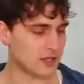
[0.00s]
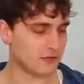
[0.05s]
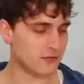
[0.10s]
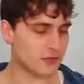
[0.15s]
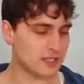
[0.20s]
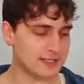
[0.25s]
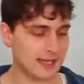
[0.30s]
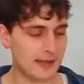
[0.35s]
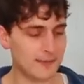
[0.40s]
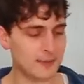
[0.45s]
so
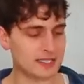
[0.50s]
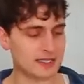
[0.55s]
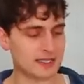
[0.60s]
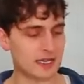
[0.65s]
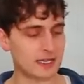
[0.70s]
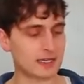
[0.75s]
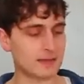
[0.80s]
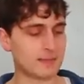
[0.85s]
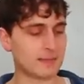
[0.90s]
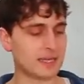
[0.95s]
first step is
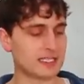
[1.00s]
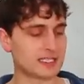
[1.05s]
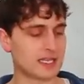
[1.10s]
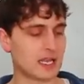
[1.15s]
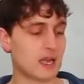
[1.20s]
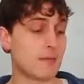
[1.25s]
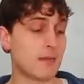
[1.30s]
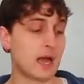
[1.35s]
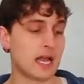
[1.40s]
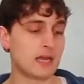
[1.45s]
gonna be to
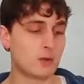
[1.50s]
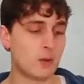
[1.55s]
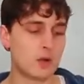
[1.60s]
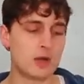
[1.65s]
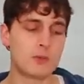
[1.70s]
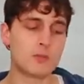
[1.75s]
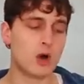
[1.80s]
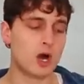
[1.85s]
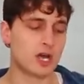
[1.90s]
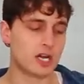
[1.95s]
combine
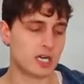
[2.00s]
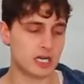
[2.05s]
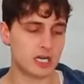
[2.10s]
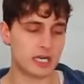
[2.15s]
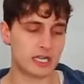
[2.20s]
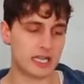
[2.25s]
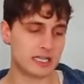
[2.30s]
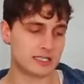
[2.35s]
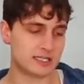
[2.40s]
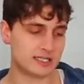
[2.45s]
warm
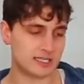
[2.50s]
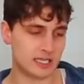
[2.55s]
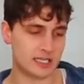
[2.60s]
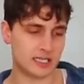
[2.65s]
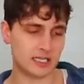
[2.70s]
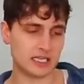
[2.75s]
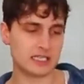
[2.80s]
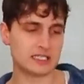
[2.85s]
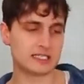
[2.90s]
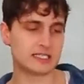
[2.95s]
water,
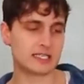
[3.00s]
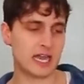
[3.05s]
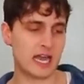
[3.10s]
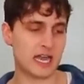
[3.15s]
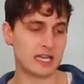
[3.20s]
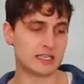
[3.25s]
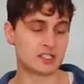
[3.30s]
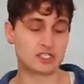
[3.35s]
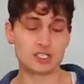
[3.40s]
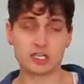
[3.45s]
instant yeast, and